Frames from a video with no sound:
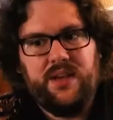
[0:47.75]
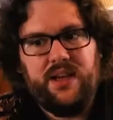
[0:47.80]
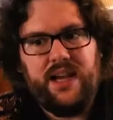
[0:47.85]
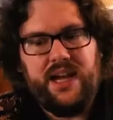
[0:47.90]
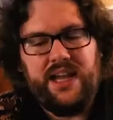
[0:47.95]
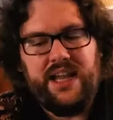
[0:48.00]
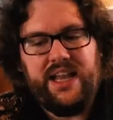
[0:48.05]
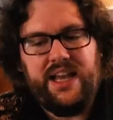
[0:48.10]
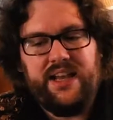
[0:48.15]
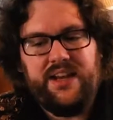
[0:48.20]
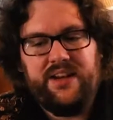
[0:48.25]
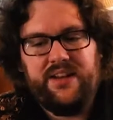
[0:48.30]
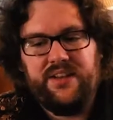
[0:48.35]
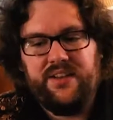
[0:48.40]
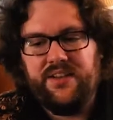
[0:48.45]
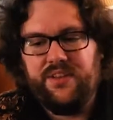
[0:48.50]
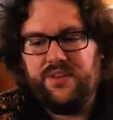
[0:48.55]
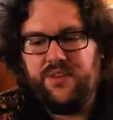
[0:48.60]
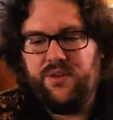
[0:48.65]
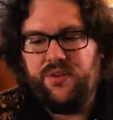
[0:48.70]
I had
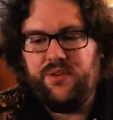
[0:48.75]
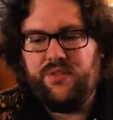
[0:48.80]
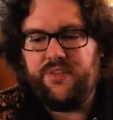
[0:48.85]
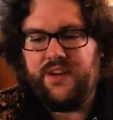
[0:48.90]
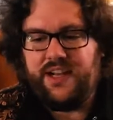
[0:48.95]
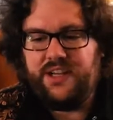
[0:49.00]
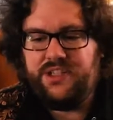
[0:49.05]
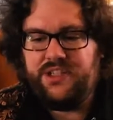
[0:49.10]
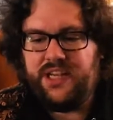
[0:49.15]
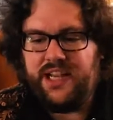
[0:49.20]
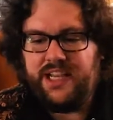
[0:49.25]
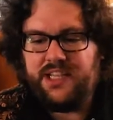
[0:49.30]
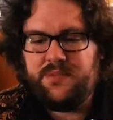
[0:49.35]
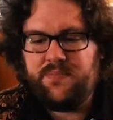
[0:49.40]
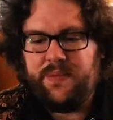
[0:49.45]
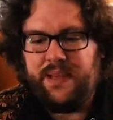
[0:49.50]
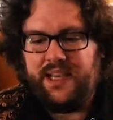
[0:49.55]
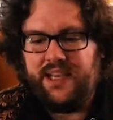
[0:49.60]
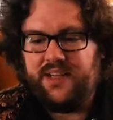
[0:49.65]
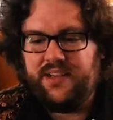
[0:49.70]
Unified Jazz
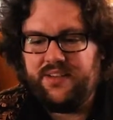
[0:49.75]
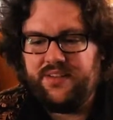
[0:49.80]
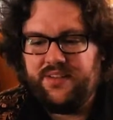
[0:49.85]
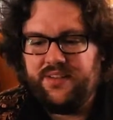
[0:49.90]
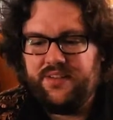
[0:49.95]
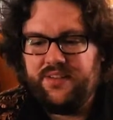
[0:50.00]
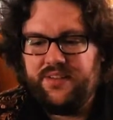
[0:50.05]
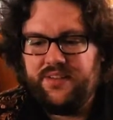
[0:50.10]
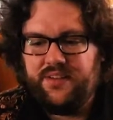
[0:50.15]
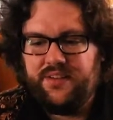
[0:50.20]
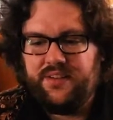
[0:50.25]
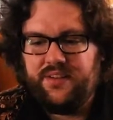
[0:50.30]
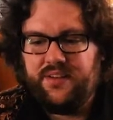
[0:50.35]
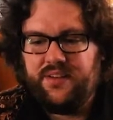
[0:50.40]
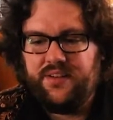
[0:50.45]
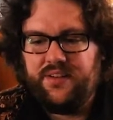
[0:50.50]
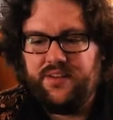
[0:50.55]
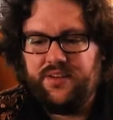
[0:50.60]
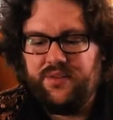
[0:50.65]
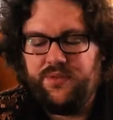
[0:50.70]
Band,
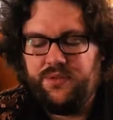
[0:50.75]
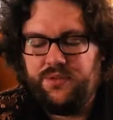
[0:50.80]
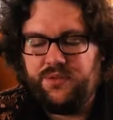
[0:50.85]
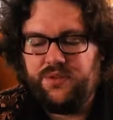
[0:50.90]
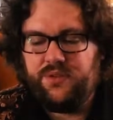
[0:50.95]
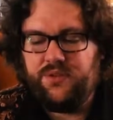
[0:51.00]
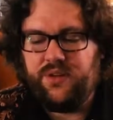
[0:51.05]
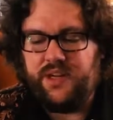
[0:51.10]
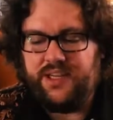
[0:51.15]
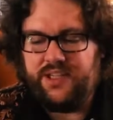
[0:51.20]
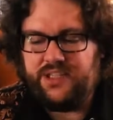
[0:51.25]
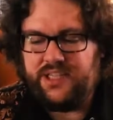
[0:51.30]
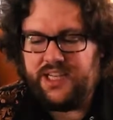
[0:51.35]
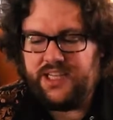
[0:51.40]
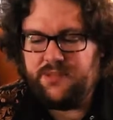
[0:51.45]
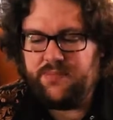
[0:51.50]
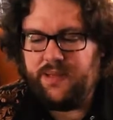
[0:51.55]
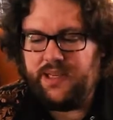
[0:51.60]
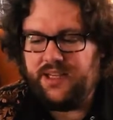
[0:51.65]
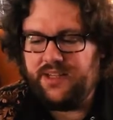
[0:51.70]
who's a great
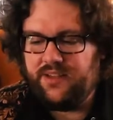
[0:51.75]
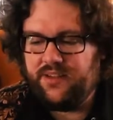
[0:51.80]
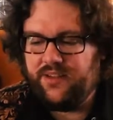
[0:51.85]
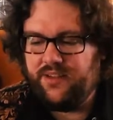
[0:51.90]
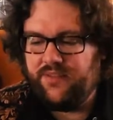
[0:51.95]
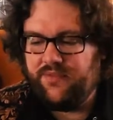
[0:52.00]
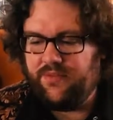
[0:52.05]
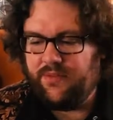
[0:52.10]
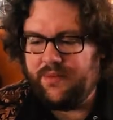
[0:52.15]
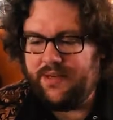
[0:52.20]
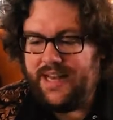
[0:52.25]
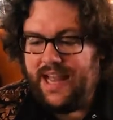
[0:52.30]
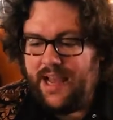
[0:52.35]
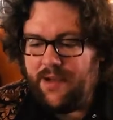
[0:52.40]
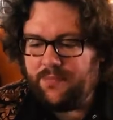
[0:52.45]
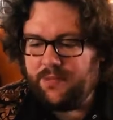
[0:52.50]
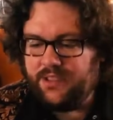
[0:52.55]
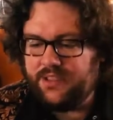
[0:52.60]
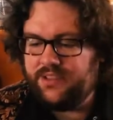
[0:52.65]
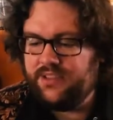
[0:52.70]
jazz band from
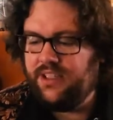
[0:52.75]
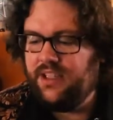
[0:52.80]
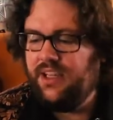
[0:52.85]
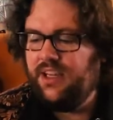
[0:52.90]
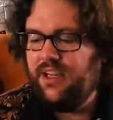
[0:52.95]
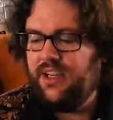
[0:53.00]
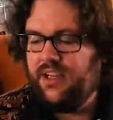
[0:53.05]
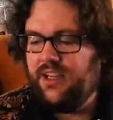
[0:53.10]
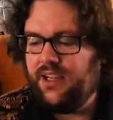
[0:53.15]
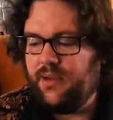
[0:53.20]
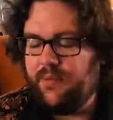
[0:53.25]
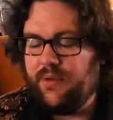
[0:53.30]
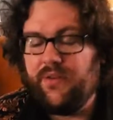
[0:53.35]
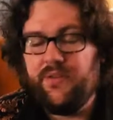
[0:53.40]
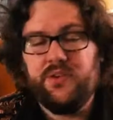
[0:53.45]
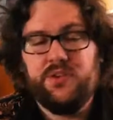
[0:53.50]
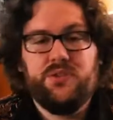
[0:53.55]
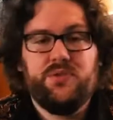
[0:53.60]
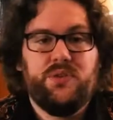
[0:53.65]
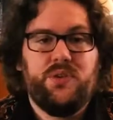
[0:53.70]
Annapolis, coming
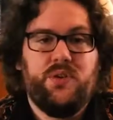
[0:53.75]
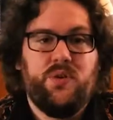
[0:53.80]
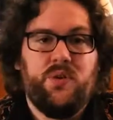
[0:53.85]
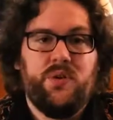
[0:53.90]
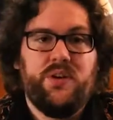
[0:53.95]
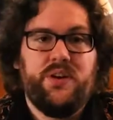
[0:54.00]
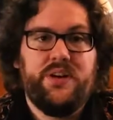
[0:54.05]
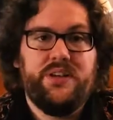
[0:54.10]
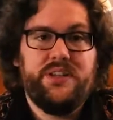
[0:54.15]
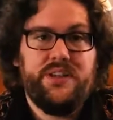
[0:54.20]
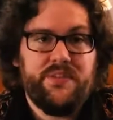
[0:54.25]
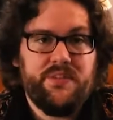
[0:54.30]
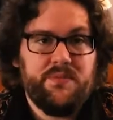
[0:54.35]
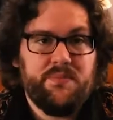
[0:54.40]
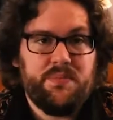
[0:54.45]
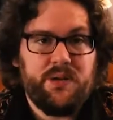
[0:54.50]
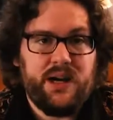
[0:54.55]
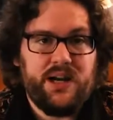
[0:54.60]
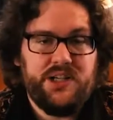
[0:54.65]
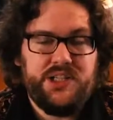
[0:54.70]
over to record on a
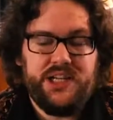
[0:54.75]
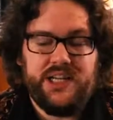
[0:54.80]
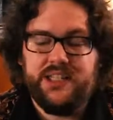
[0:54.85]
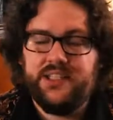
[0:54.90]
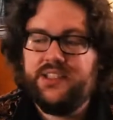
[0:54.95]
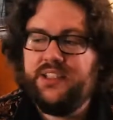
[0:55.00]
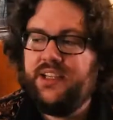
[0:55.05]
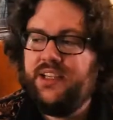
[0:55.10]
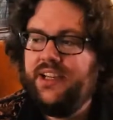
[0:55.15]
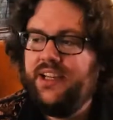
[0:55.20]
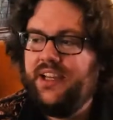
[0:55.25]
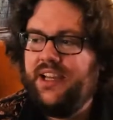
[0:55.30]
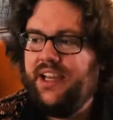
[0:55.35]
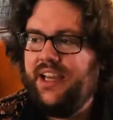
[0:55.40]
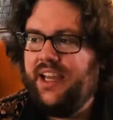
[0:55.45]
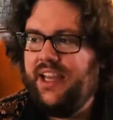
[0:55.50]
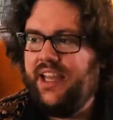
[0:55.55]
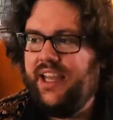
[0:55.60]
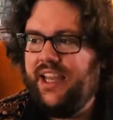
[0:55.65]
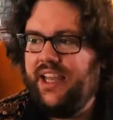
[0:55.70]
different project,
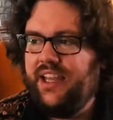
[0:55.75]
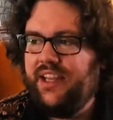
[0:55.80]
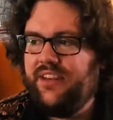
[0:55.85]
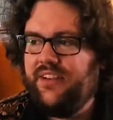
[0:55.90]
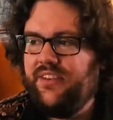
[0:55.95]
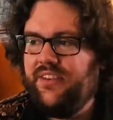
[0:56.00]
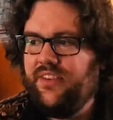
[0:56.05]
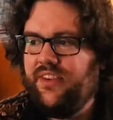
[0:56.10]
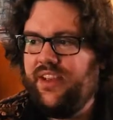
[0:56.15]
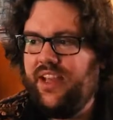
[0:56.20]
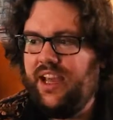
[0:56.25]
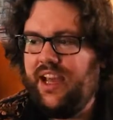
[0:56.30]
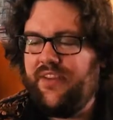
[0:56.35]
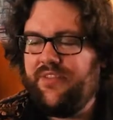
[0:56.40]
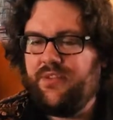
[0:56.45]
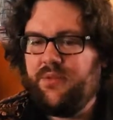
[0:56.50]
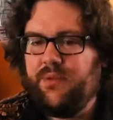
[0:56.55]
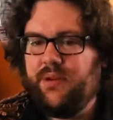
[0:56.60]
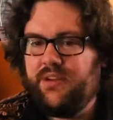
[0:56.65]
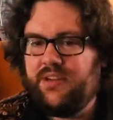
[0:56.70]
and
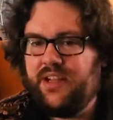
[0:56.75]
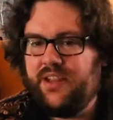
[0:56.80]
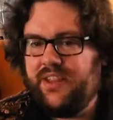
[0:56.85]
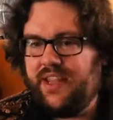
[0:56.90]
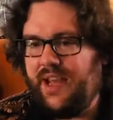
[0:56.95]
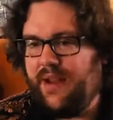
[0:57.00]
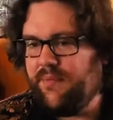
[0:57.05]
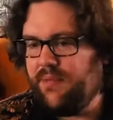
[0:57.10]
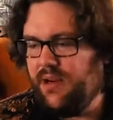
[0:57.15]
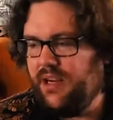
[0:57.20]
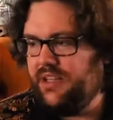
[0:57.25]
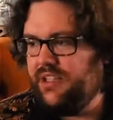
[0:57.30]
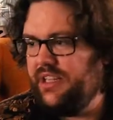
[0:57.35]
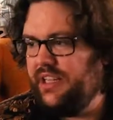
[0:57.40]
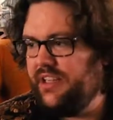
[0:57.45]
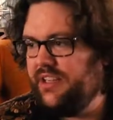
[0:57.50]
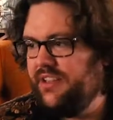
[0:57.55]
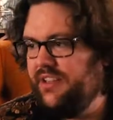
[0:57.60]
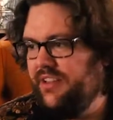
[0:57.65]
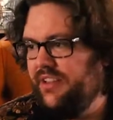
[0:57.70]
after we were done that
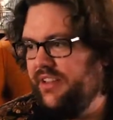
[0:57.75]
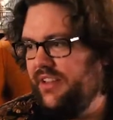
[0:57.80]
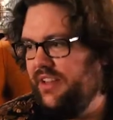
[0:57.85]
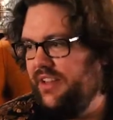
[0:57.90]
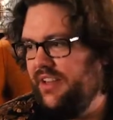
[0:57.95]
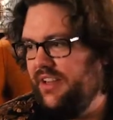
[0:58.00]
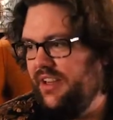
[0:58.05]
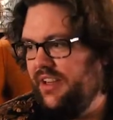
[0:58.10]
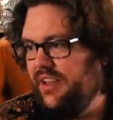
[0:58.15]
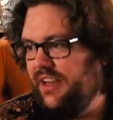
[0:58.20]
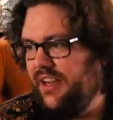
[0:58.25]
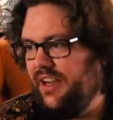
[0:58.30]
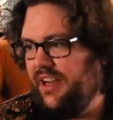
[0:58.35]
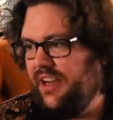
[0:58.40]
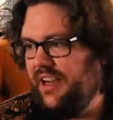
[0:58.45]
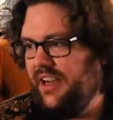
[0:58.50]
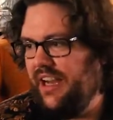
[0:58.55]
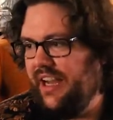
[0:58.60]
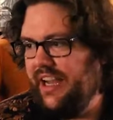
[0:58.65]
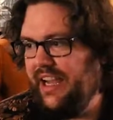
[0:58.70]
project,
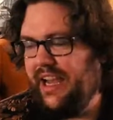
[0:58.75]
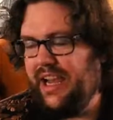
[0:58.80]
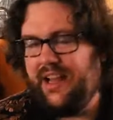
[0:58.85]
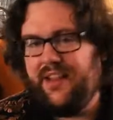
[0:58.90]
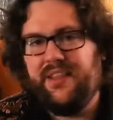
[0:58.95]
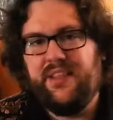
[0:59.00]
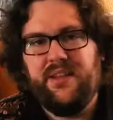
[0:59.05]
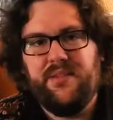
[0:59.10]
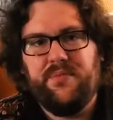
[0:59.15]
I had